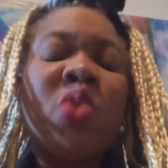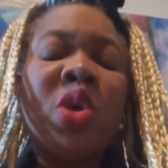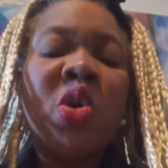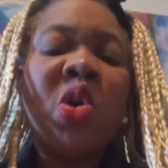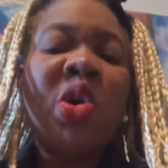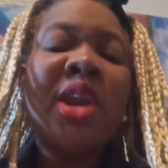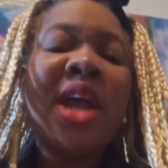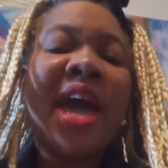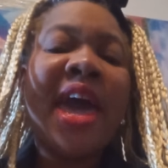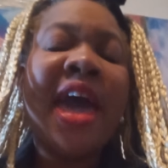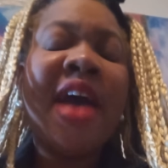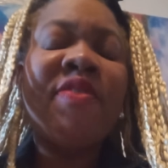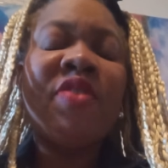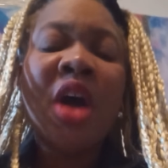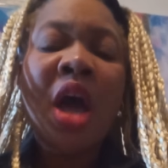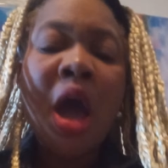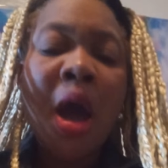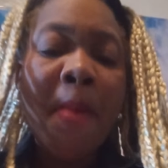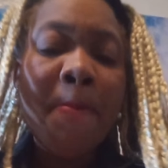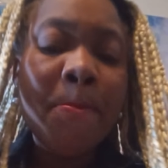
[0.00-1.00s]
We're going to have
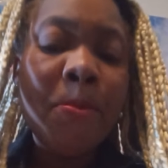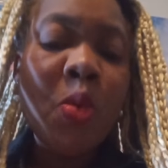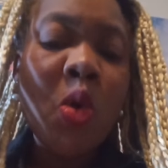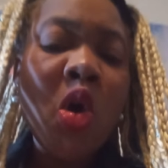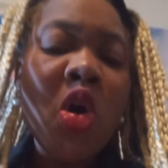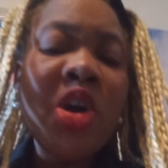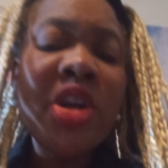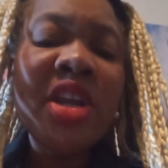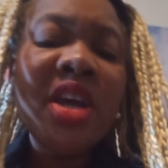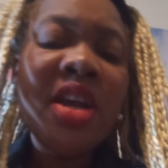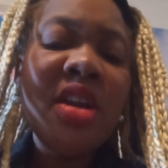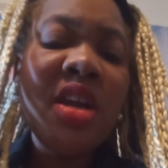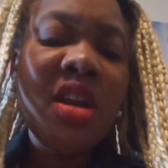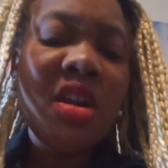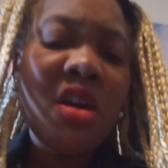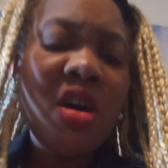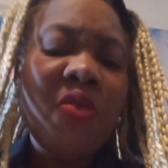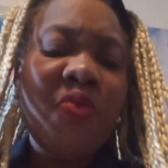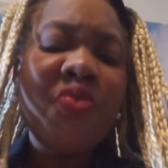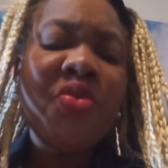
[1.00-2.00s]
more than
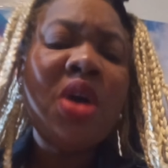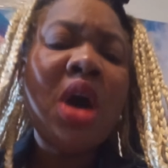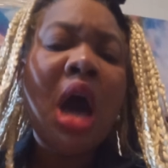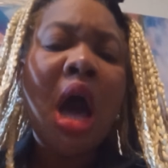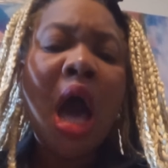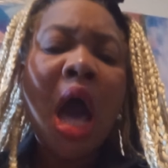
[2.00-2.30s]
enough.